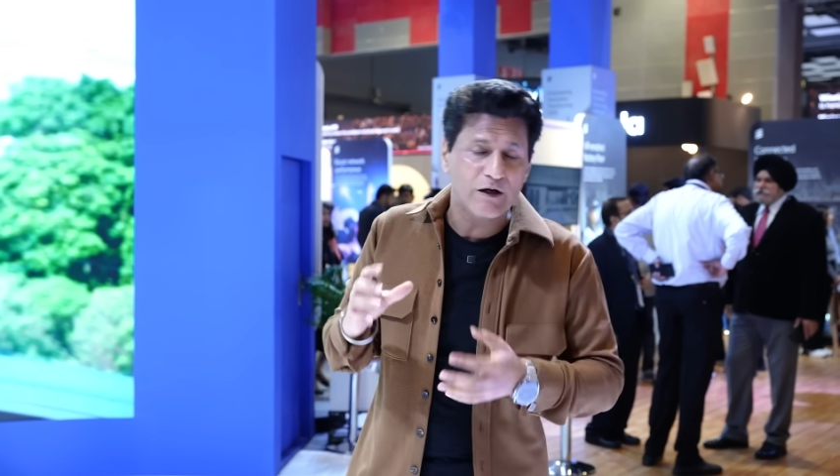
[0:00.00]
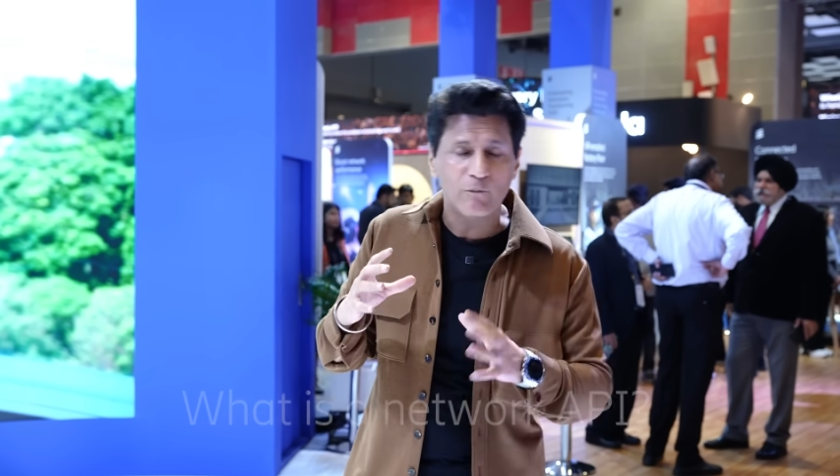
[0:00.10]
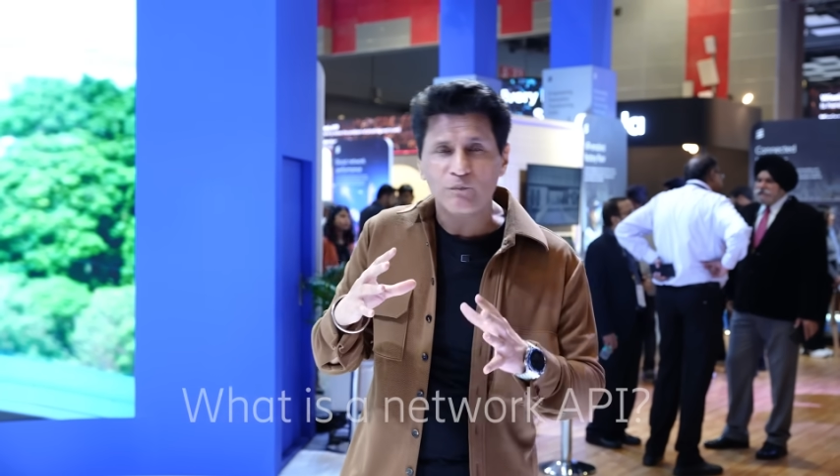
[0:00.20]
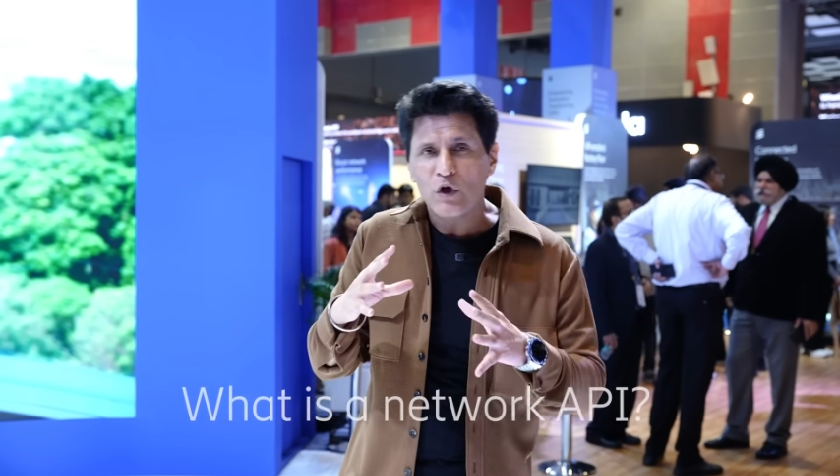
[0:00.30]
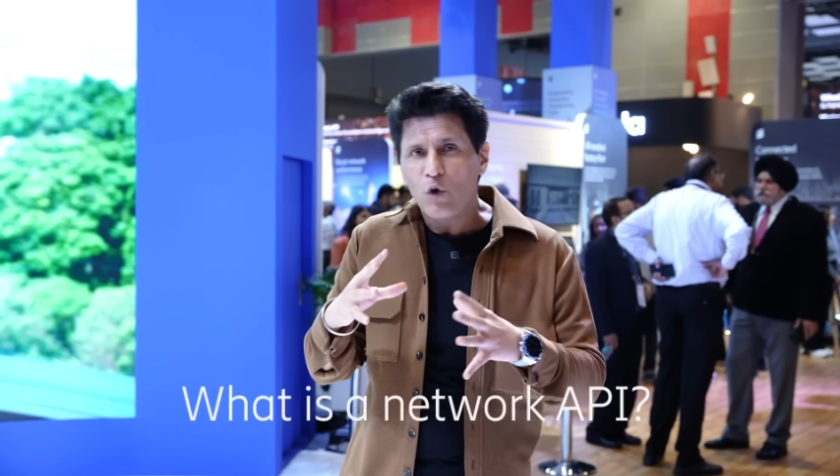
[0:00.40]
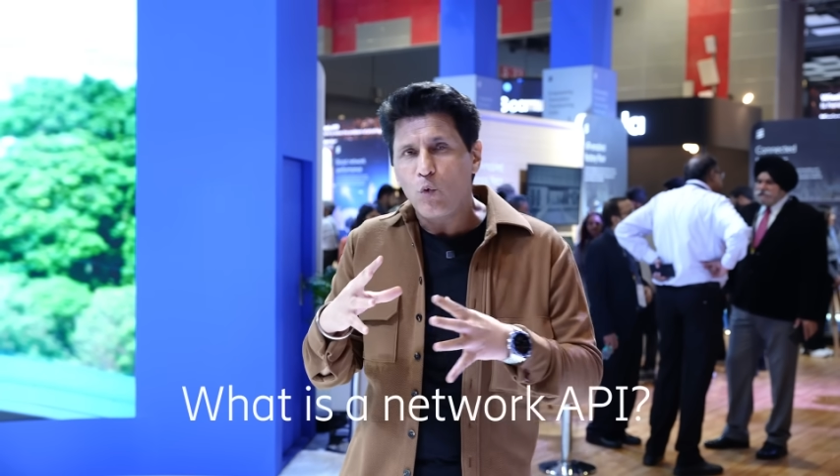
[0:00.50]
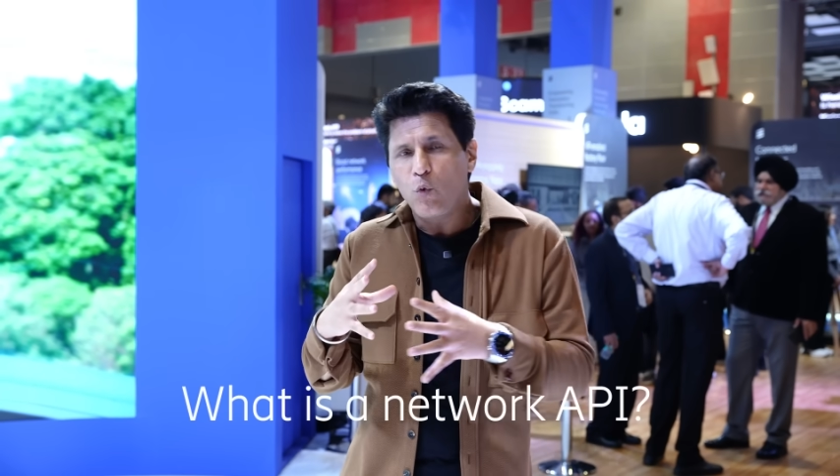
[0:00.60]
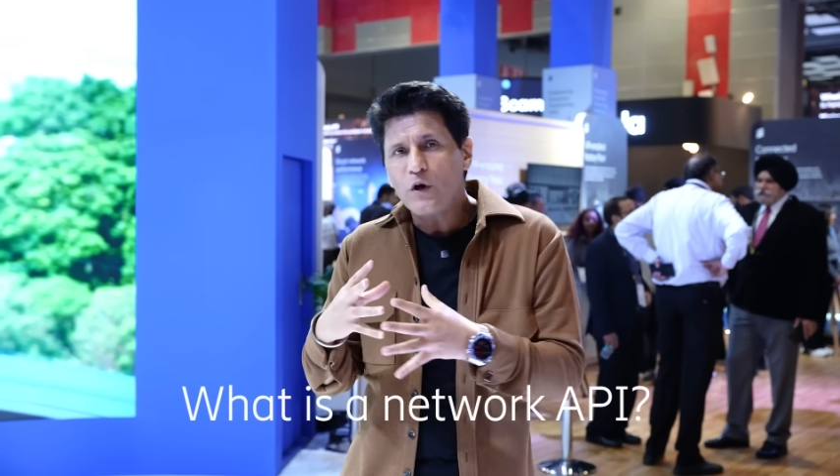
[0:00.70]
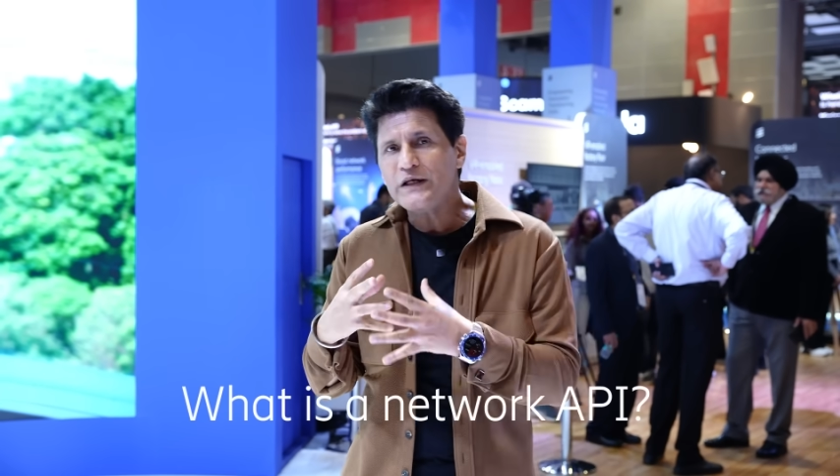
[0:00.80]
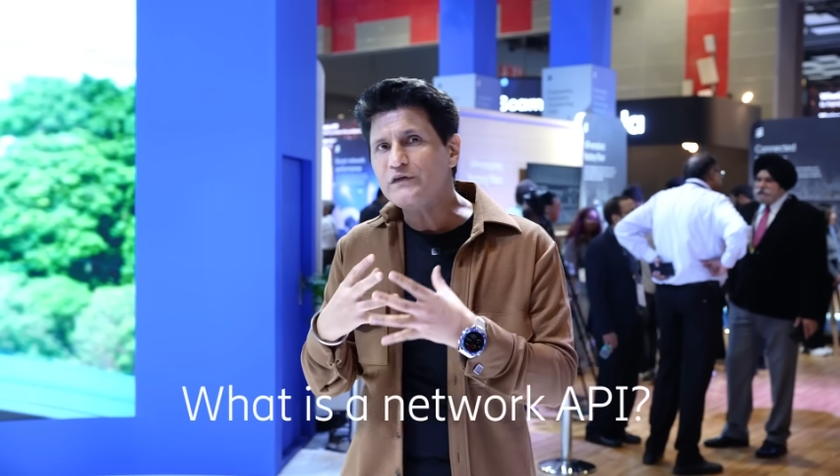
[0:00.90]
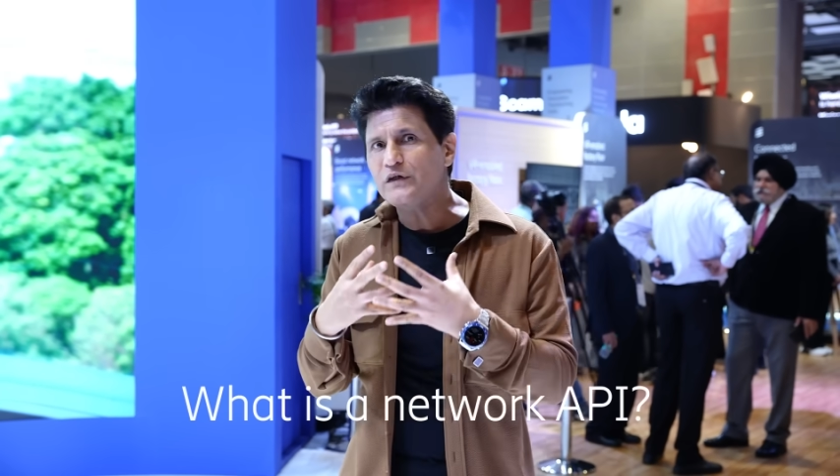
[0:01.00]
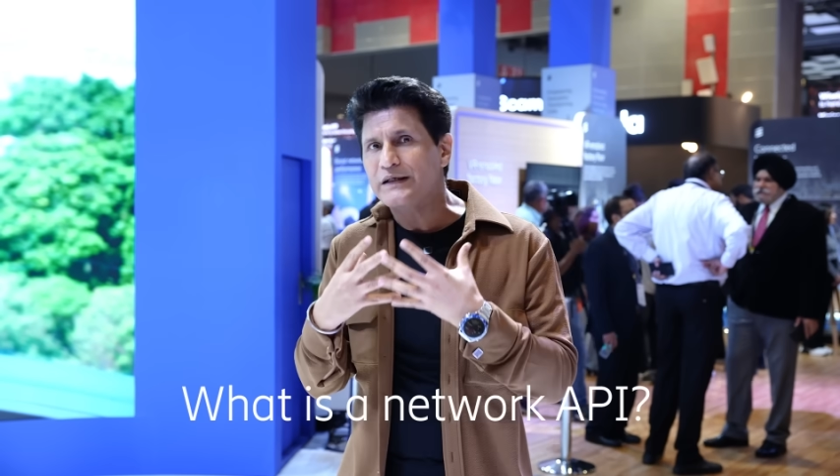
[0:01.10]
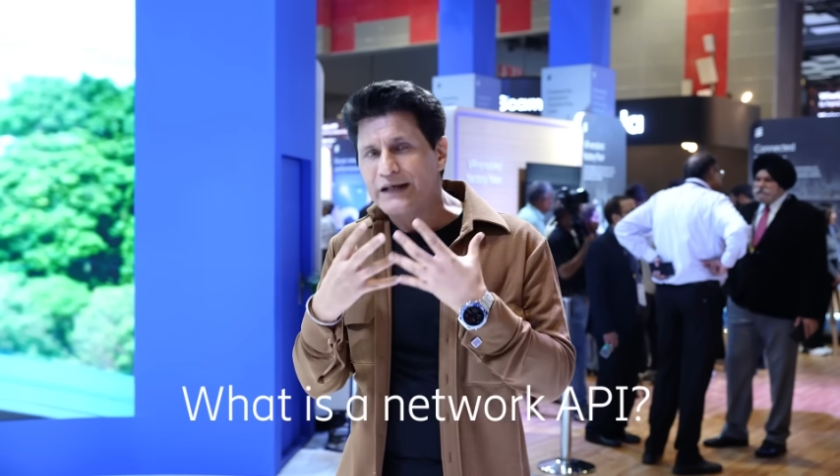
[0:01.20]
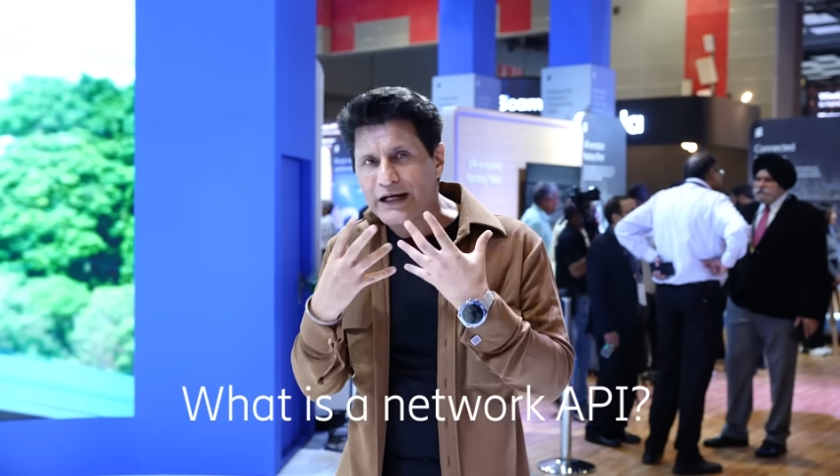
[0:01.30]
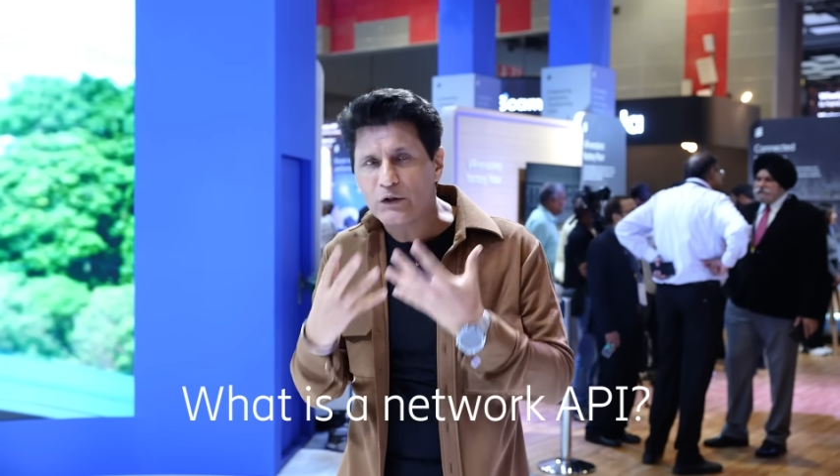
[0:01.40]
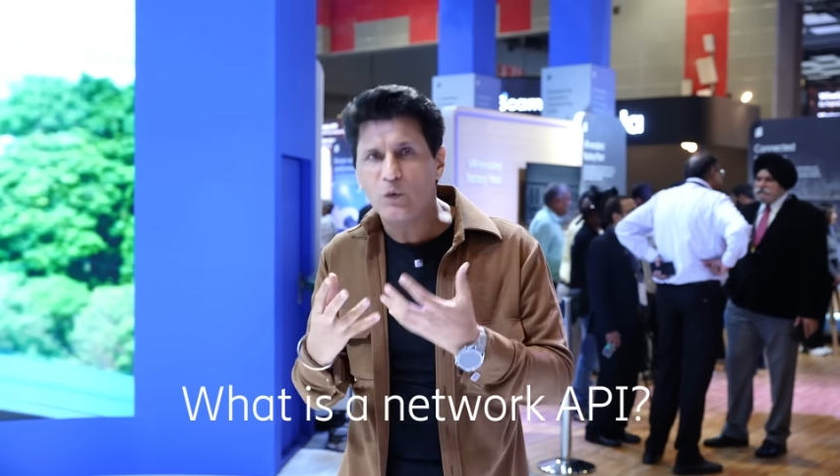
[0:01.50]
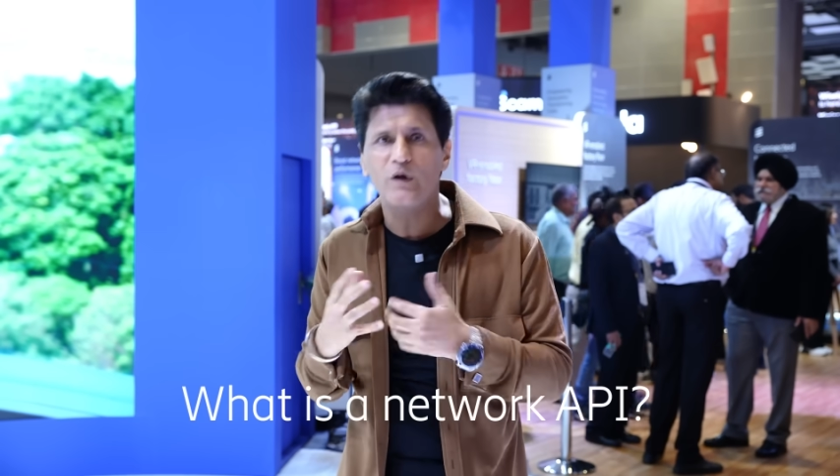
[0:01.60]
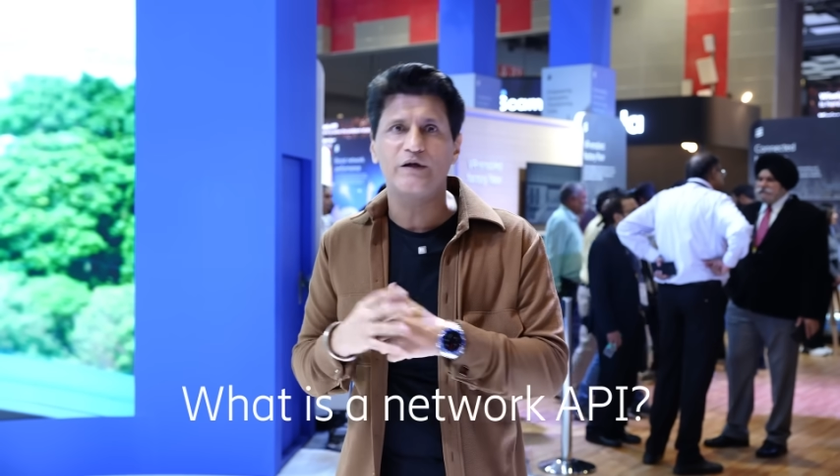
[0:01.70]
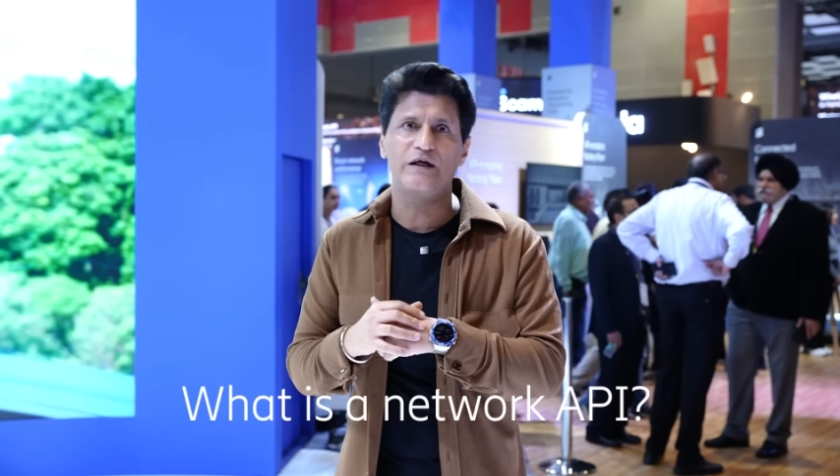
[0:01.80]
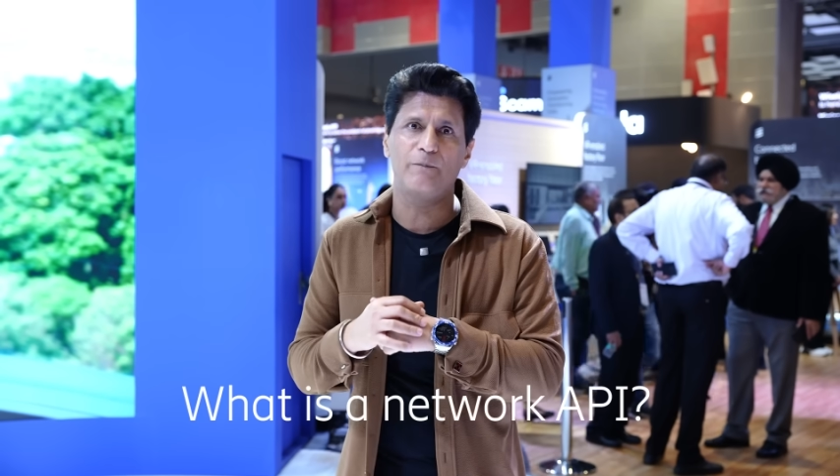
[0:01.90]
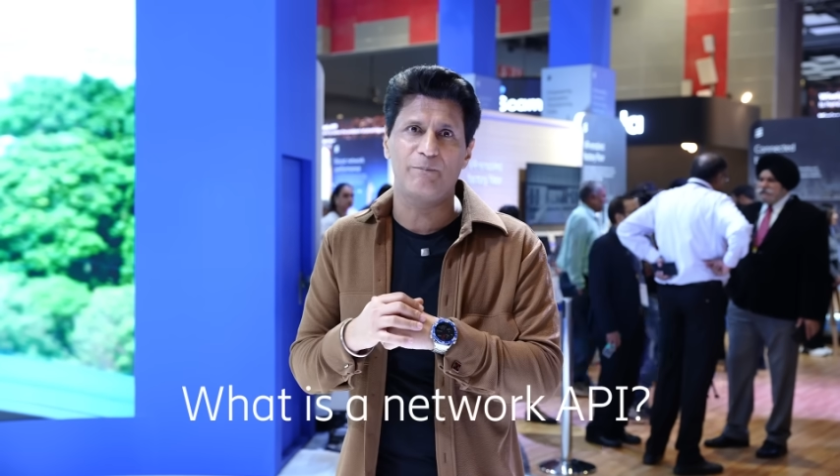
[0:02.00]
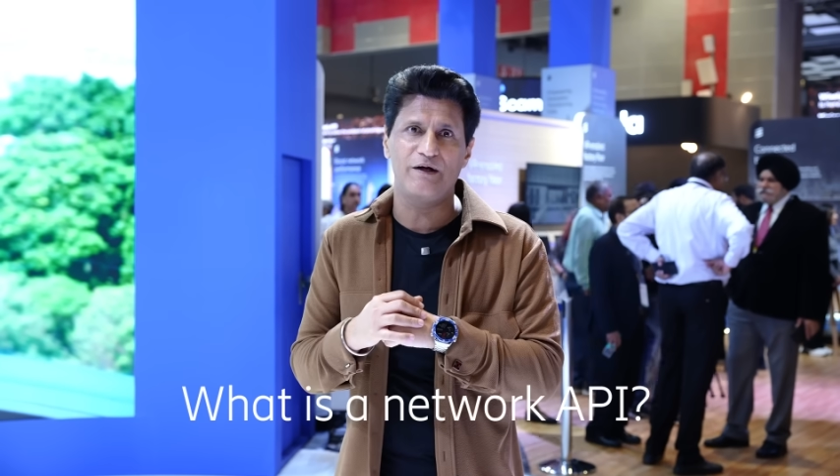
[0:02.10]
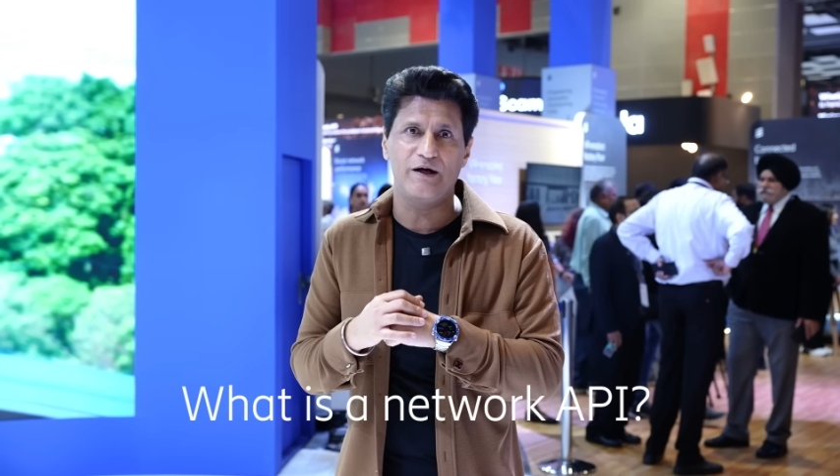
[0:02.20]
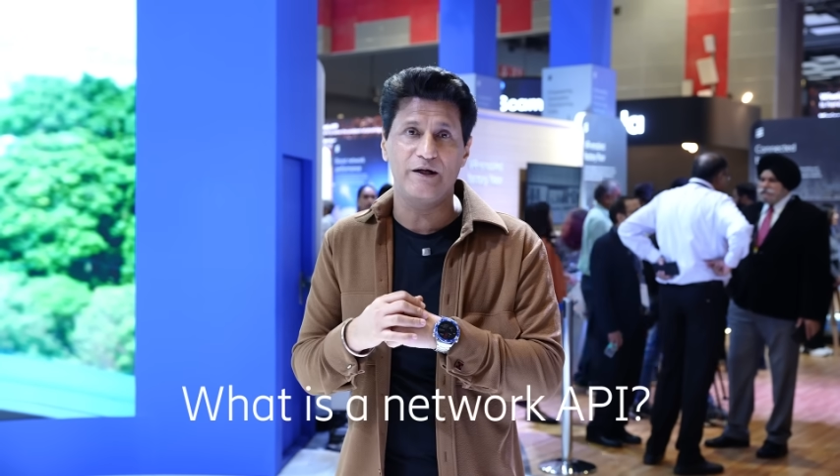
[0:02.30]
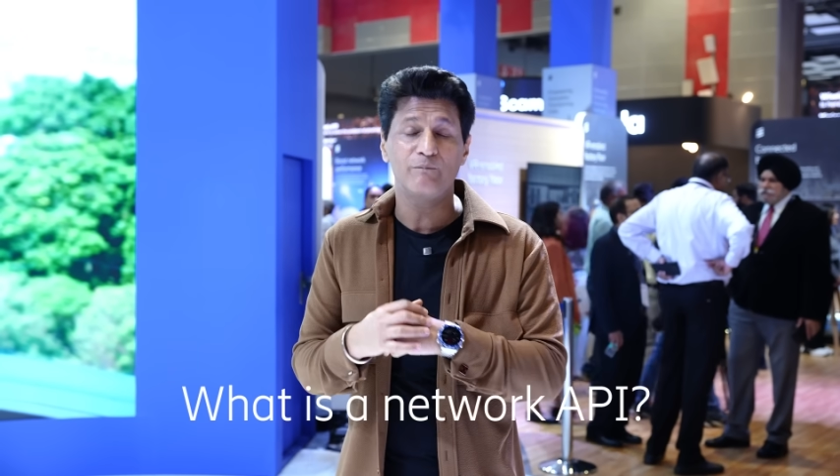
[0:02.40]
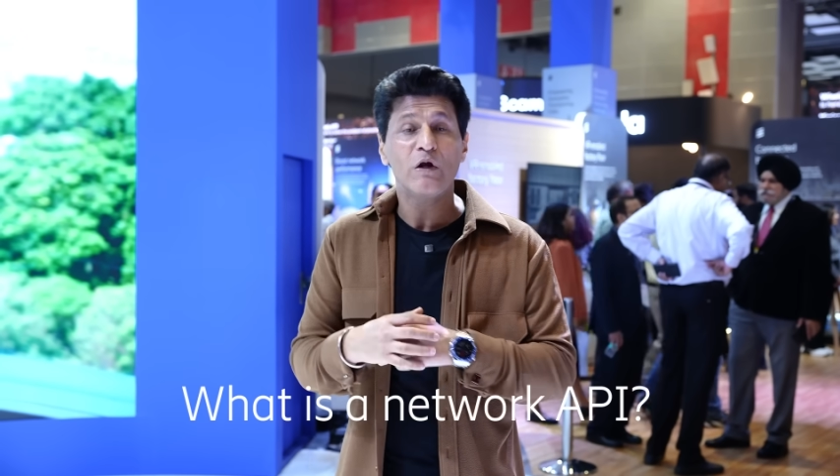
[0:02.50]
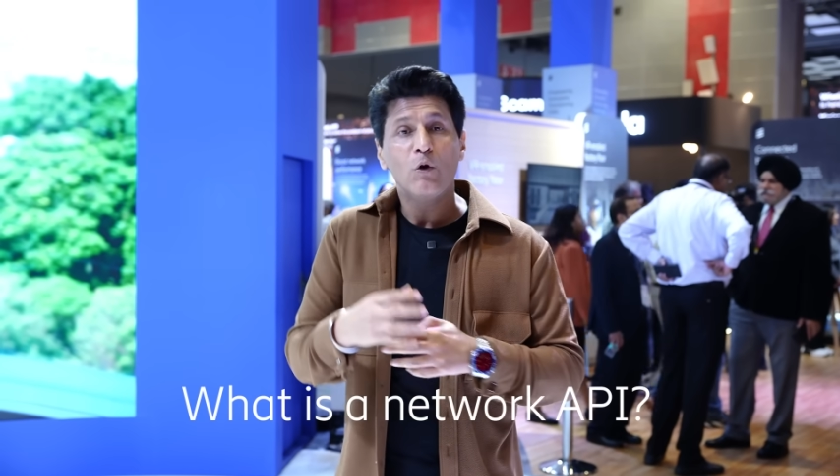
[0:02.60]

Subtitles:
Now, what is a network API?